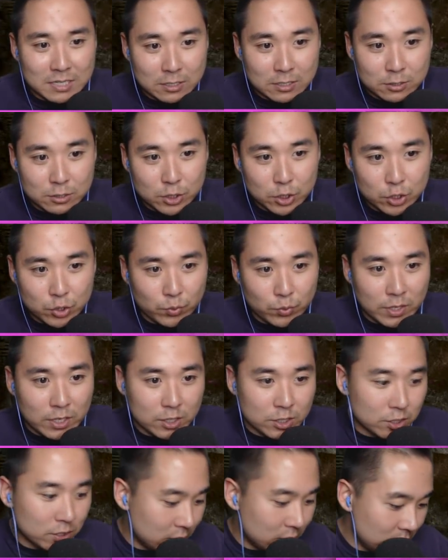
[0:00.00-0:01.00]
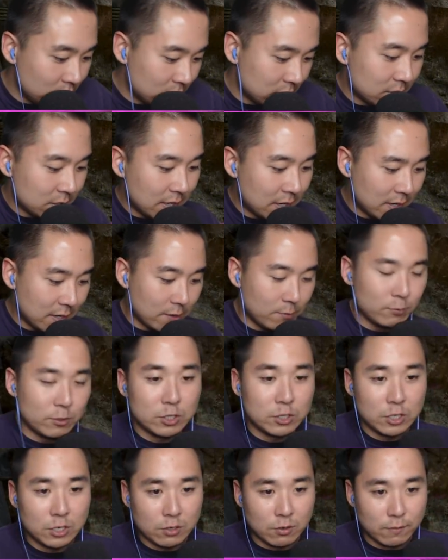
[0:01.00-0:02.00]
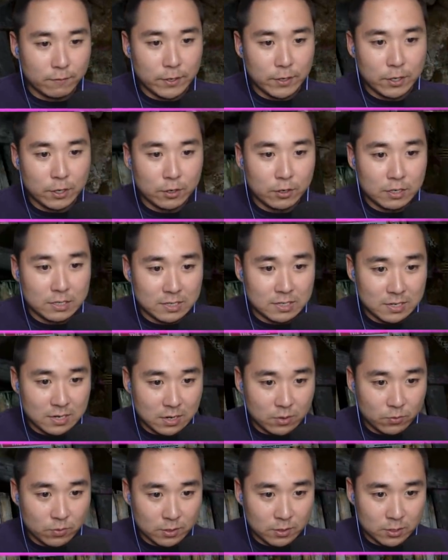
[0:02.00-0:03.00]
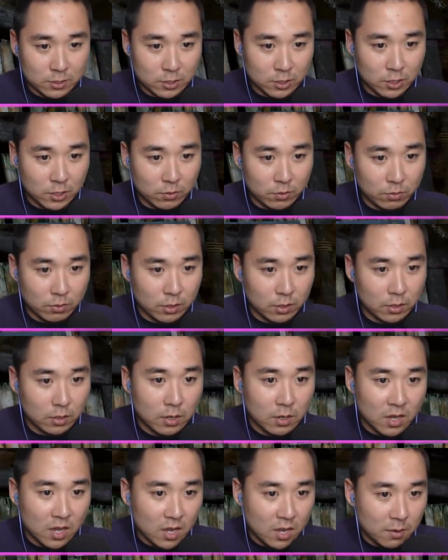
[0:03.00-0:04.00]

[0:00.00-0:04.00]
ideal situation. It looks like Nightmare Chica over here does not want us to go in,